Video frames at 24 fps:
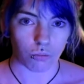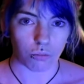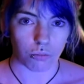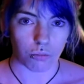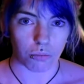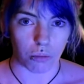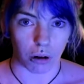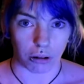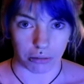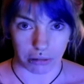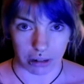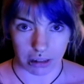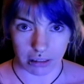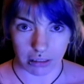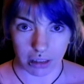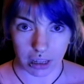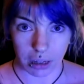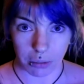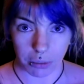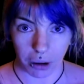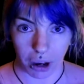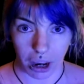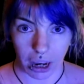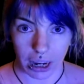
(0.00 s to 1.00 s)
My reasoning
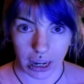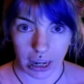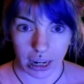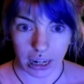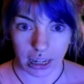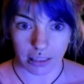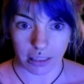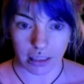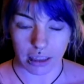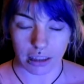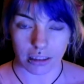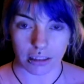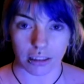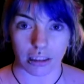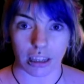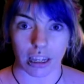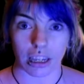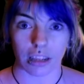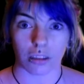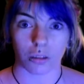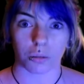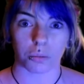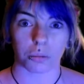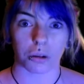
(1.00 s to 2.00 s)
behind getting this
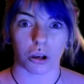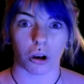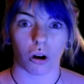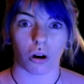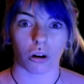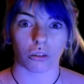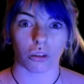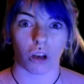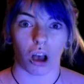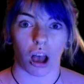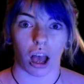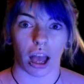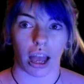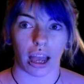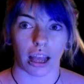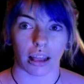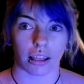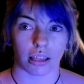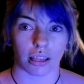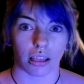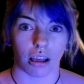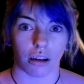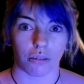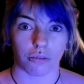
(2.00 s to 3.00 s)
is because I
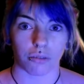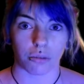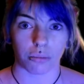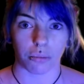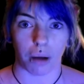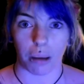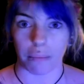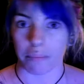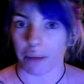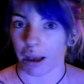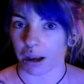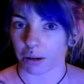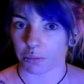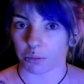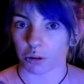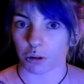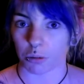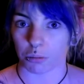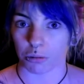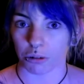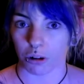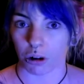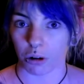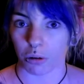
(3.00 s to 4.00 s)
loved my MacBook
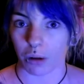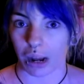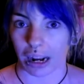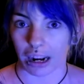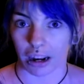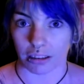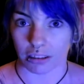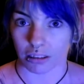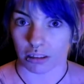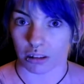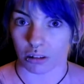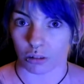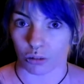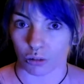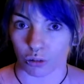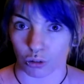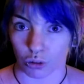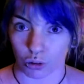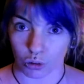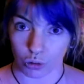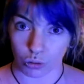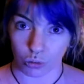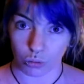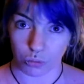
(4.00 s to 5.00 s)
Pro, and I still
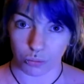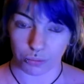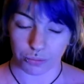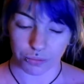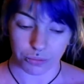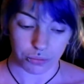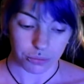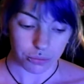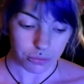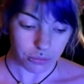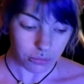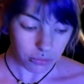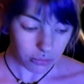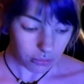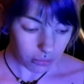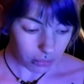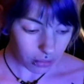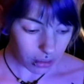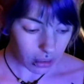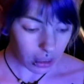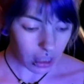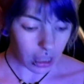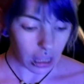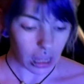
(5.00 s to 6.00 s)
do.
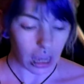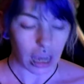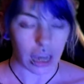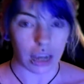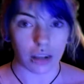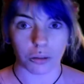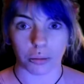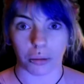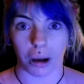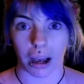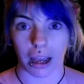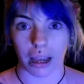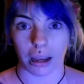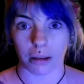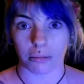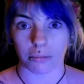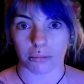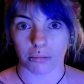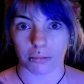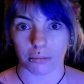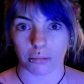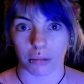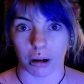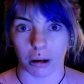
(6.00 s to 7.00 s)
It's my
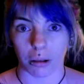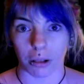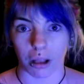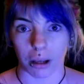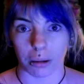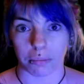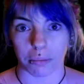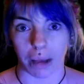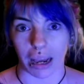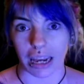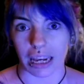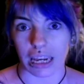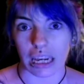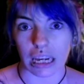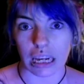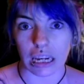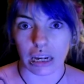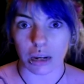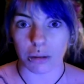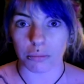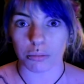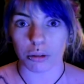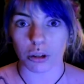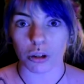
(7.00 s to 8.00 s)
like banking
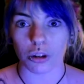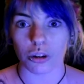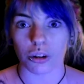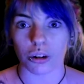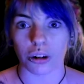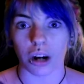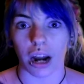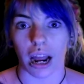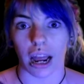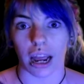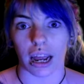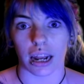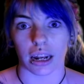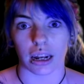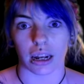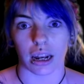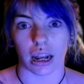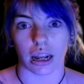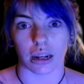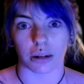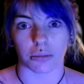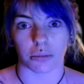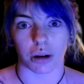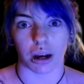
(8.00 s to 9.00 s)
computer
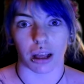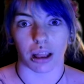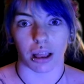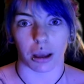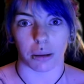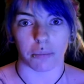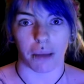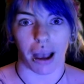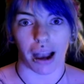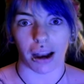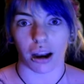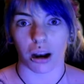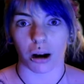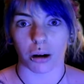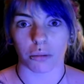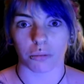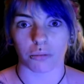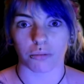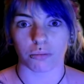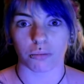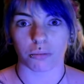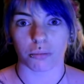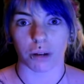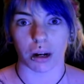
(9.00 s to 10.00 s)
and my like backup,
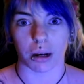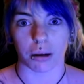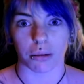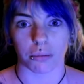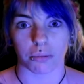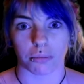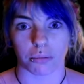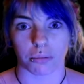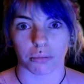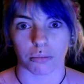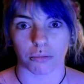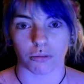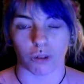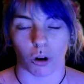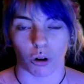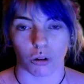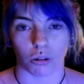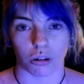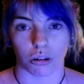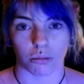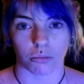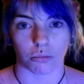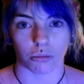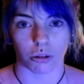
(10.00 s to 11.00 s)
my
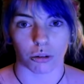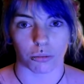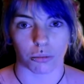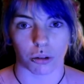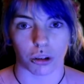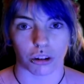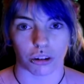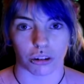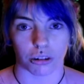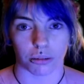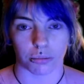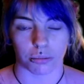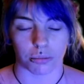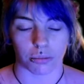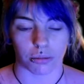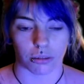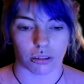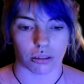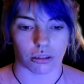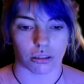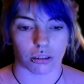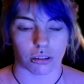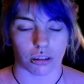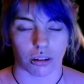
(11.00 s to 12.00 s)
phone computer and
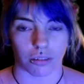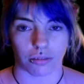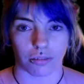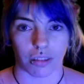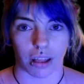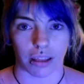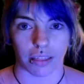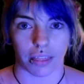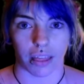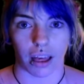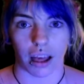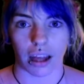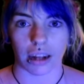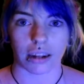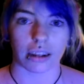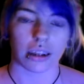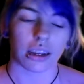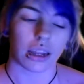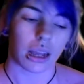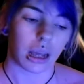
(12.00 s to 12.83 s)
stuff like that.